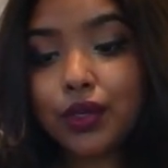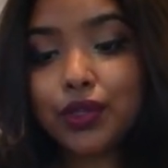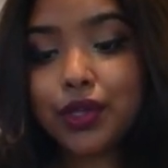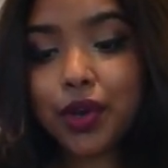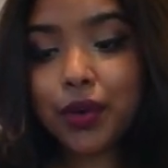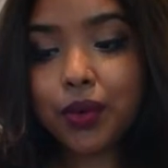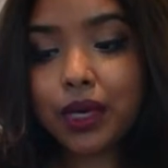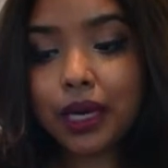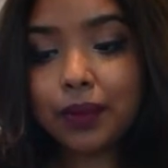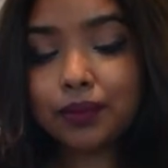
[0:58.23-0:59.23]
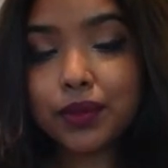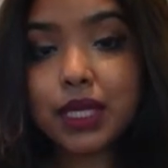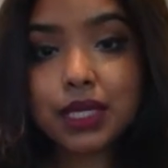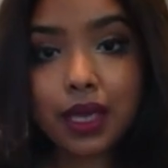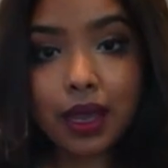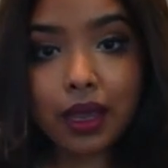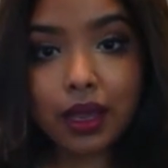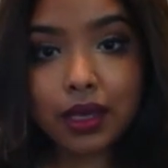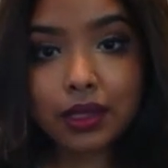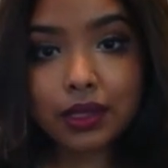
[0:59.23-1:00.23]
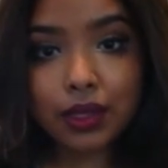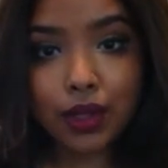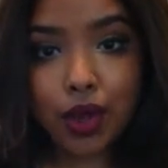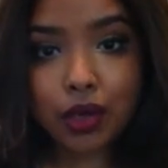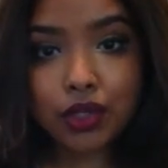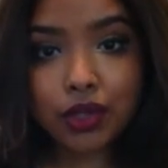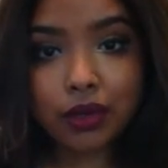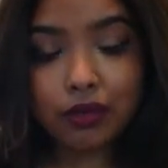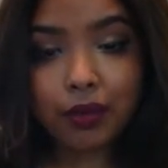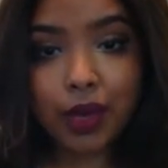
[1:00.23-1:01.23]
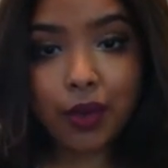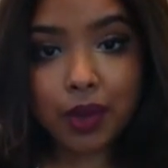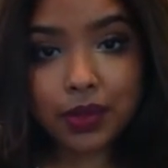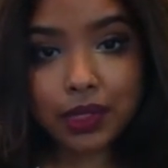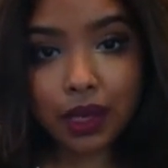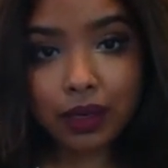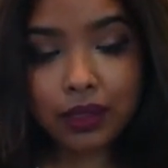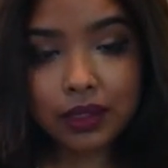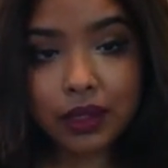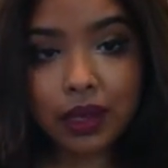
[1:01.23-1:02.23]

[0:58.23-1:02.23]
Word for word: So um, today is the launch of my website.